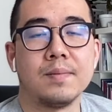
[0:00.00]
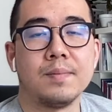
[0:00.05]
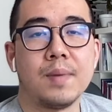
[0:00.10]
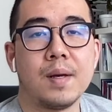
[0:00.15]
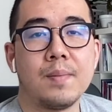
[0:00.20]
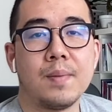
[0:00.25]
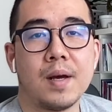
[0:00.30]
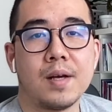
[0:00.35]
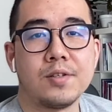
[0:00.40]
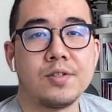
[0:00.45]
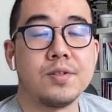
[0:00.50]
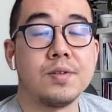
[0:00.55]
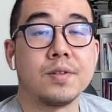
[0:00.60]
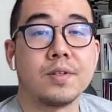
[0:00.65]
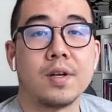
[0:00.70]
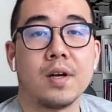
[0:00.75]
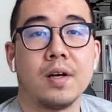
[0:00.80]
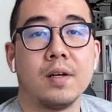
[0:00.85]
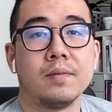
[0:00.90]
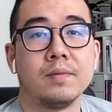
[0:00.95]
maybe I should
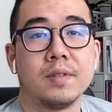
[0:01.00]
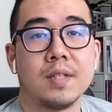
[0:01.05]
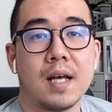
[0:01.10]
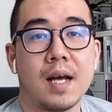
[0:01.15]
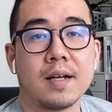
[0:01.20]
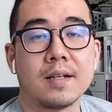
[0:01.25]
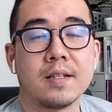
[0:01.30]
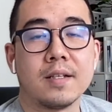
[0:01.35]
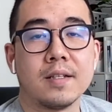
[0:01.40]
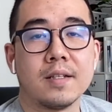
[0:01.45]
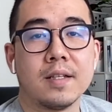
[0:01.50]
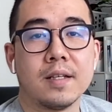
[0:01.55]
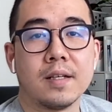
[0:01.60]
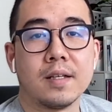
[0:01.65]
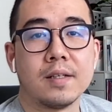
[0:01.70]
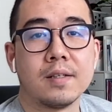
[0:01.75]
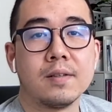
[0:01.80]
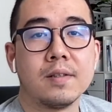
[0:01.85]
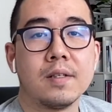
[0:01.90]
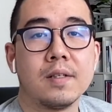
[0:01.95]
contact
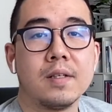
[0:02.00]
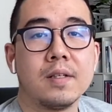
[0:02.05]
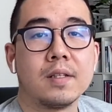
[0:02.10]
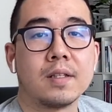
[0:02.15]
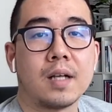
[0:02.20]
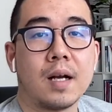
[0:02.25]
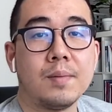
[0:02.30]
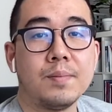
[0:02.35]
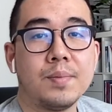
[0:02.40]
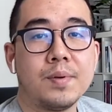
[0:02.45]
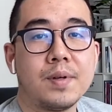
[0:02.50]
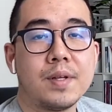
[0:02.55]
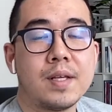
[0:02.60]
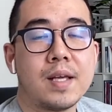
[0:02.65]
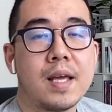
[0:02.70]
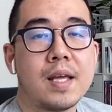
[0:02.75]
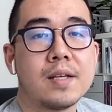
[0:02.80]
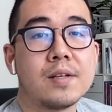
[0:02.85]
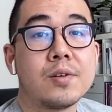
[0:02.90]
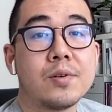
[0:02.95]
the company
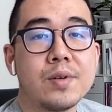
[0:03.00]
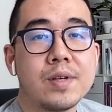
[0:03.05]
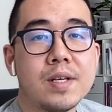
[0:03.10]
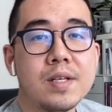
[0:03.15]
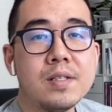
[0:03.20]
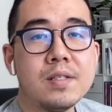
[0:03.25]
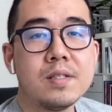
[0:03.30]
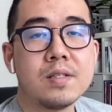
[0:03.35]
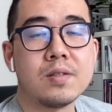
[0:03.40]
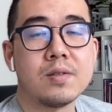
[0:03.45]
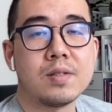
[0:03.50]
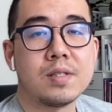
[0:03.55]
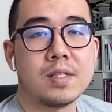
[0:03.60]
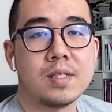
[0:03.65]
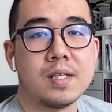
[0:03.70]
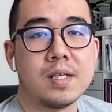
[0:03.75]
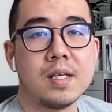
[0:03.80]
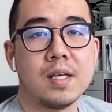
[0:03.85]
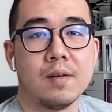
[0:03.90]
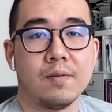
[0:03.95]
in Greece to
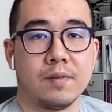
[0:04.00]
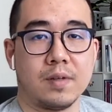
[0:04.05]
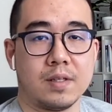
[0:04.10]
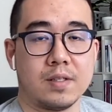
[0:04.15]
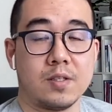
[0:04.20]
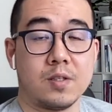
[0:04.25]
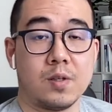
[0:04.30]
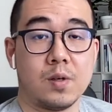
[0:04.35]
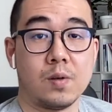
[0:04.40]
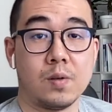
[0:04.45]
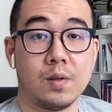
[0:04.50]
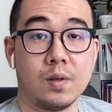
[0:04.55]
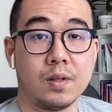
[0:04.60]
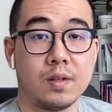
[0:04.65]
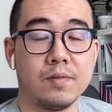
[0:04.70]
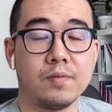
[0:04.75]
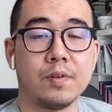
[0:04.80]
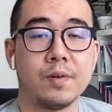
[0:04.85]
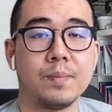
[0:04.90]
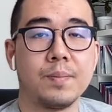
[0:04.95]
see if they're still
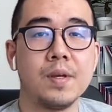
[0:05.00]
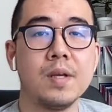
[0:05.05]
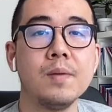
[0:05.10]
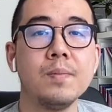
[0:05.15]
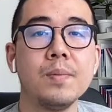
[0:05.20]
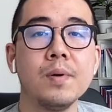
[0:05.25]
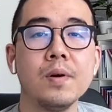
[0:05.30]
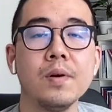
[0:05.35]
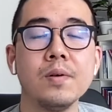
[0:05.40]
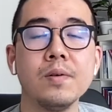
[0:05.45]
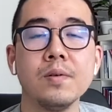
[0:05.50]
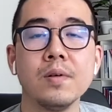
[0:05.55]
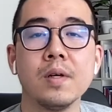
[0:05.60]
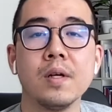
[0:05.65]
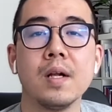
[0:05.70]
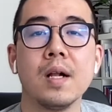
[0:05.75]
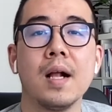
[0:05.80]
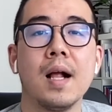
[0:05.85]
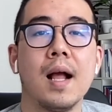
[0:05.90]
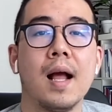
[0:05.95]
looking for people.
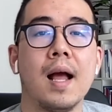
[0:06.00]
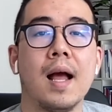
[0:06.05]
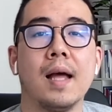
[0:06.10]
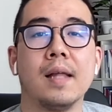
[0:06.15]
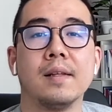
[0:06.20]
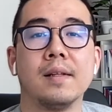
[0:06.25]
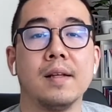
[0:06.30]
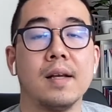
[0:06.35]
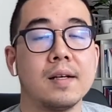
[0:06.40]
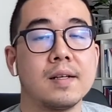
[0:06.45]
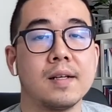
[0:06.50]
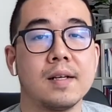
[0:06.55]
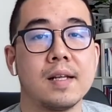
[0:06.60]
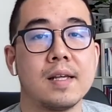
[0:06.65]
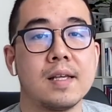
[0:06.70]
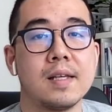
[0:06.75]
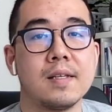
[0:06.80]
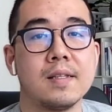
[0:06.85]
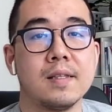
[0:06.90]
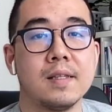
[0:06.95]
And
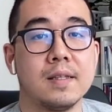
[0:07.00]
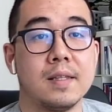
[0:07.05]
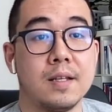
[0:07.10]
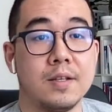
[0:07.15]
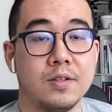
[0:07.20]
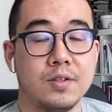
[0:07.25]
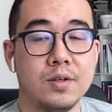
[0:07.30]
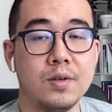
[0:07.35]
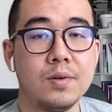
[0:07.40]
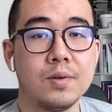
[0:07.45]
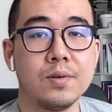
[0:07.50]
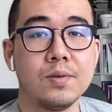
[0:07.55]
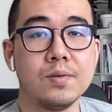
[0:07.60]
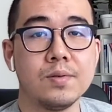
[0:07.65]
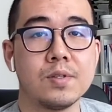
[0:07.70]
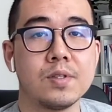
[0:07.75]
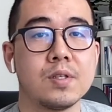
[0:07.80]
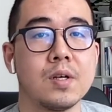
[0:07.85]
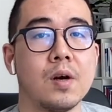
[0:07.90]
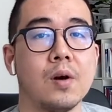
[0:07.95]
luckily they do,
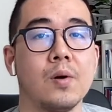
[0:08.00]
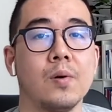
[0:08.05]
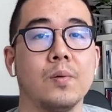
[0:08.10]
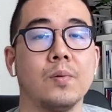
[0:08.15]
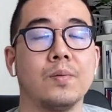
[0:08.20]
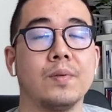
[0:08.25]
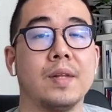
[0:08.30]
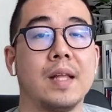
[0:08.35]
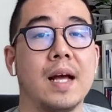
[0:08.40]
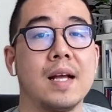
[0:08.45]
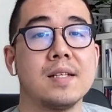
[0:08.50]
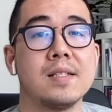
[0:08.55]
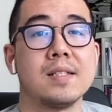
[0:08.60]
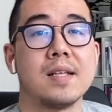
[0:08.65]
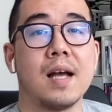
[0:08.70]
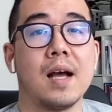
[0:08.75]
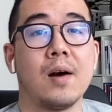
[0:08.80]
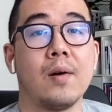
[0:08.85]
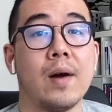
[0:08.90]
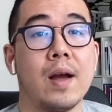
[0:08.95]
so that's
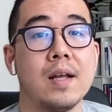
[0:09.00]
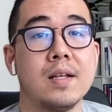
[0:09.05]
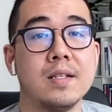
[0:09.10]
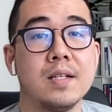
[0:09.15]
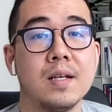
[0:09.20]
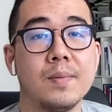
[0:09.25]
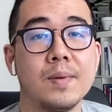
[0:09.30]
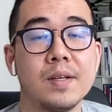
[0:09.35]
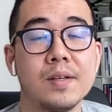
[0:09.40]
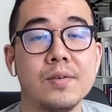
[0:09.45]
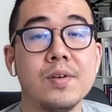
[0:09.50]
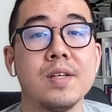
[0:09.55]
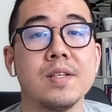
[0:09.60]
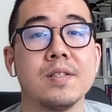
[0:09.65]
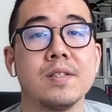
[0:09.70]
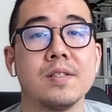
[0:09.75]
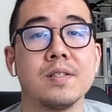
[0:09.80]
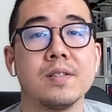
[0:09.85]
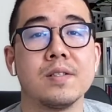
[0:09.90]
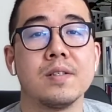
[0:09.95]
how I ended up in
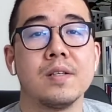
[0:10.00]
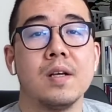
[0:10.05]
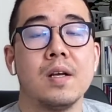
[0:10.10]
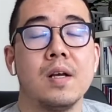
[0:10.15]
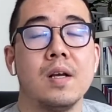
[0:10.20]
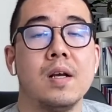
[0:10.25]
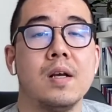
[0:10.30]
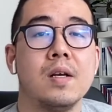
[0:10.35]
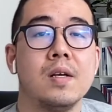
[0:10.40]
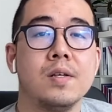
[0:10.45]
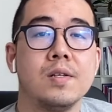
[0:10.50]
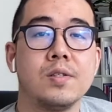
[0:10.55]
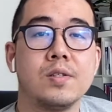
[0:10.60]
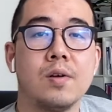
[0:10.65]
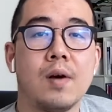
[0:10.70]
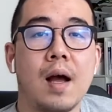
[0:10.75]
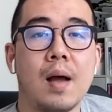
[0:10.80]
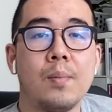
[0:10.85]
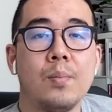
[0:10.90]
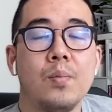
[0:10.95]
Greece.
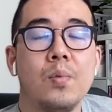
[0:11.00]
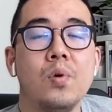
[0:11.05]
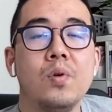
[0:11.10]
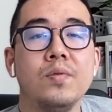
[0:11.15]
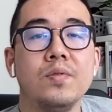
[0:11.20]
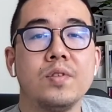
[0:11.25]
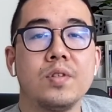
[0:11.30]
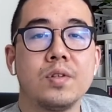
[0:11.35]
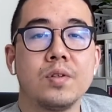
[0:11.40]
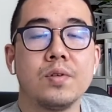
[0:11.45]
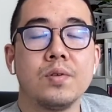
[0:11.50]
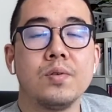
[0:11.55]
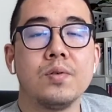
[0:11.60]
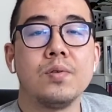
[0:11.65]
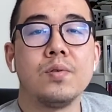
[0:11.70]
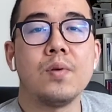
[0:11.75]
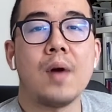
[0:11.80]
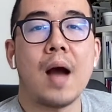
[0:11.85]
So I moved to